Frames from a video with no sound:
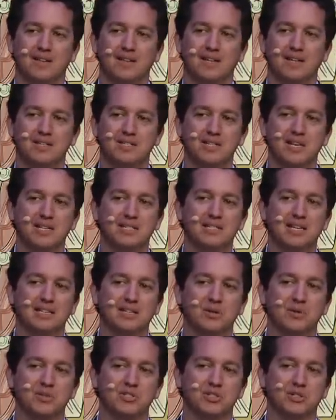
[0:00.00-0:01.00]
It says that
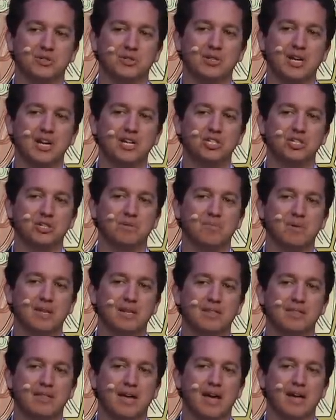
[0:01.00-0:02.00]
there was a creation
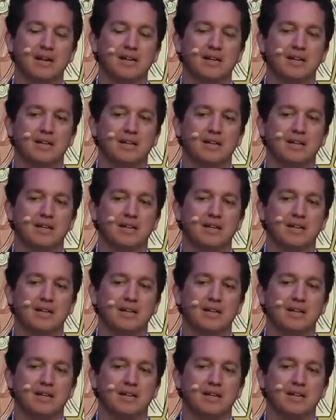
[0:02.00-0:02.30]
myth that,